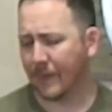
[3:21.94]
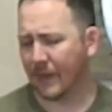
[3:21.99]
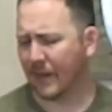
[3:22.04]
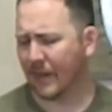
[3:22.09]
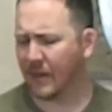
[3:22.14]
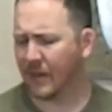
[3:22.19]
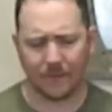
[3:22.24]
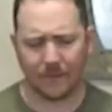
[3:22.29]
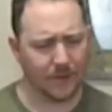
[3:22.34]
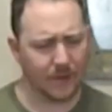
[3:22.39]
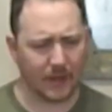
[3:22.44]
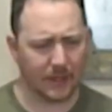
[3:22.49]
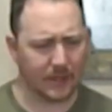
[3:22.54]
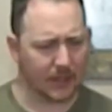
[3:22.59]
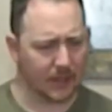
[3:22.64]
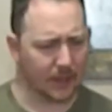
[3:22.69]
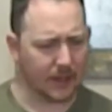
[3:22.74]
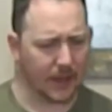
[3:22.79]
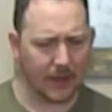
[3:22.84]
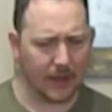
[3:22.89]
Different things
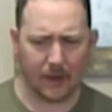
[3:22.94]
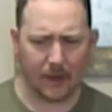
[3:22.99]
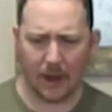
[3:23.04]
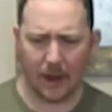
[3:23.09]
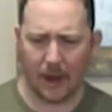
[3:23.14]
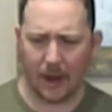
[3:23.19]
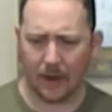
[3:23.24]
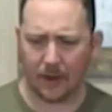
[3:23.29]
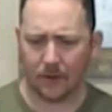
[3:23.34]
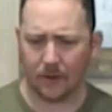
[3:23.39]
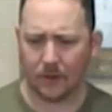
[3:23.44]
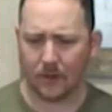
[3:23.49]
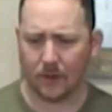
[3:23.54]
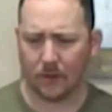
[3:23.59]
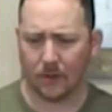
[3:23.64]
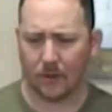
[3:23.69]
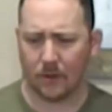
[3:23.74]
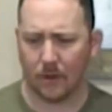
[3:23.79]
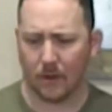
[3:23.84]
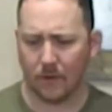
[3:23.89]
like that, and
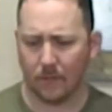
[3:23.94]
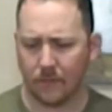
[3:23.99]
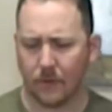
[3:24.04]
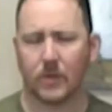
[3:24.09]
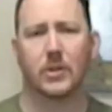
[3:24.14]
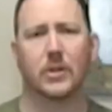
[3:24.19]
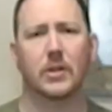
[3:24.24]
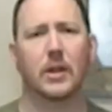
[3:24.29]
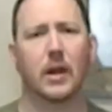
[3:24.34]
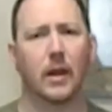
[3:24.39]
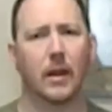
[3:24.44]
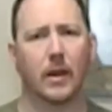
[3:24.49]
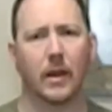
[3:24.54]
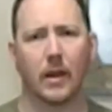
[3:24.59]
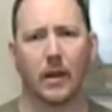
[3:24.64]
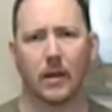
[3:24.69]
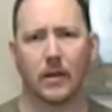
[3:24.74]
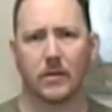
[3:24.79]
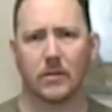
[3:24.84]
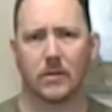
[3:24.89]
the
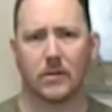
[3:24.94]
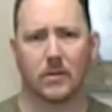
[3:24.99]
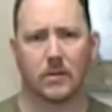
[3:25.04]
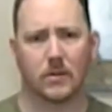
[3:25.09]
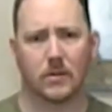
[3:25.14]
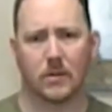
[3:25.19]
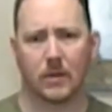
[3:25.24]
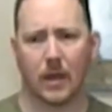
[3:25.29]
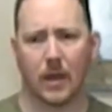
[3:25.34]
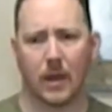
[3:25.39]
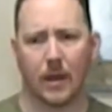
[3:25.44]
versatility is